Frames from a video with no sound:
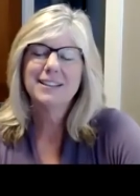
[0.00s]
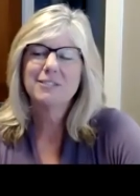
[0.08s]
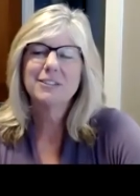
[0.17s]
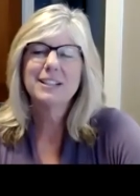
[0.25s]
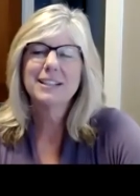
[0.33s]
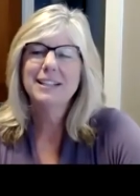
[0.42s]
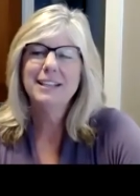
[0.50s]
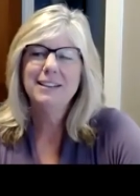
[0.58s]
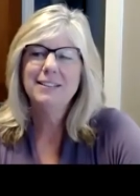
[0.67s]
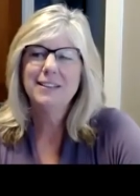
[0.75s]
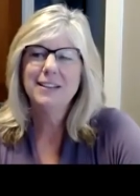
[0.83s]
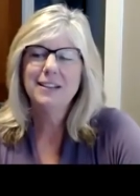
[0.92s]
the really
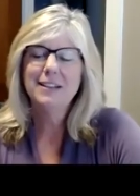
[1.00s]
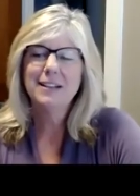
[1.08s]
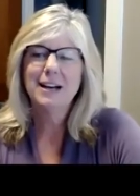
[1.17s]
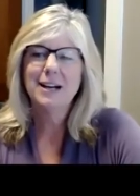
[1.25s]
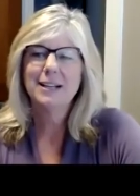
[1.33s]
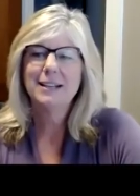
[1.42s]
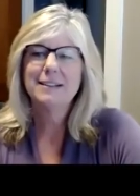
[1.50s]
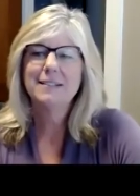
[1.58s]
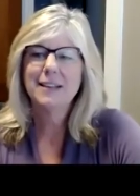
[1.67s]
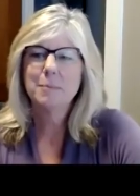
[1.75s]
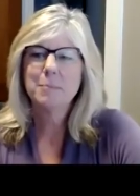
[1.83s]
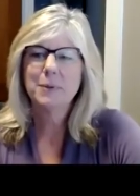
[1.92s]
easy uh,
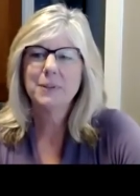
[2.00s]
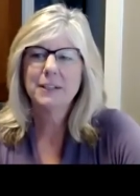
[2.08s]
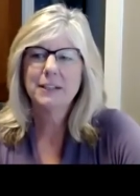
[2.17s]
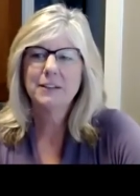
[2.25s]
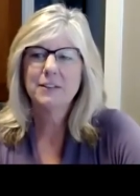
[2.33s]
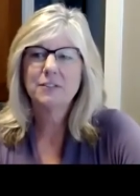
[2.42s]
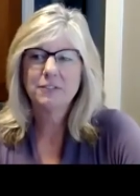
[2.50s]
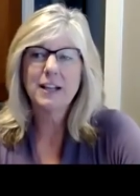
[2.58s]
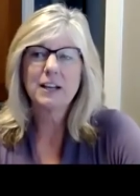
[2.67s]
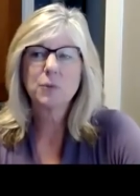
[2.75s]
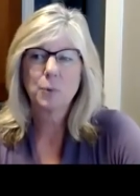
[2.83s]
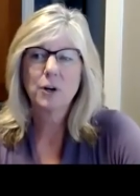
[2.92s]
example is
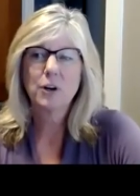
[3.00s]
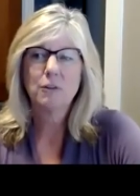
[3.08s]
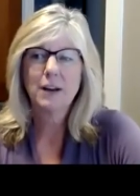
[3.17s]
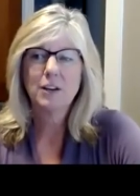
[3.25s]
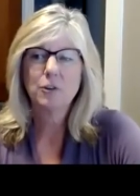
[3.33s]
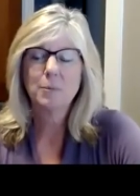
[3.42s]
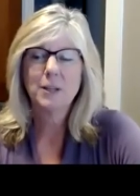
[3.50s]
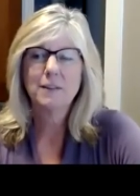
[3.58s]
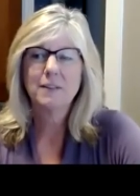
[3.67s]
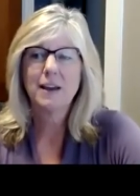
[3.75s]
flex work arrangements,